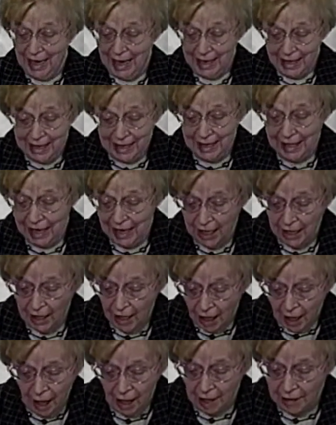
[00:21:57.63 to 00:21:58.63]
he
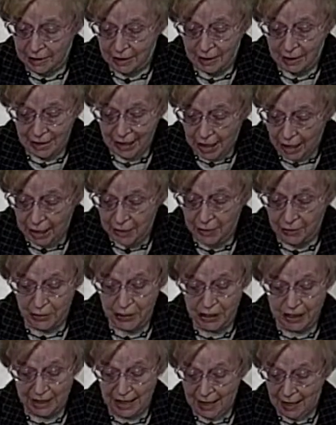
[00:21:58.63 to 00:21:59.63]
cannot
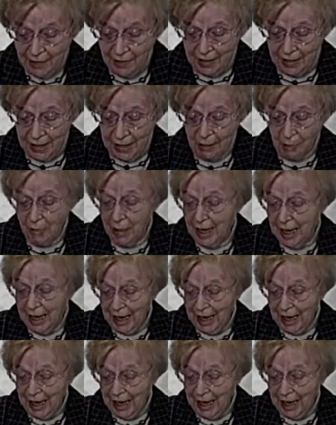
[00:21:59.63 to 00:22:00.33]
understand them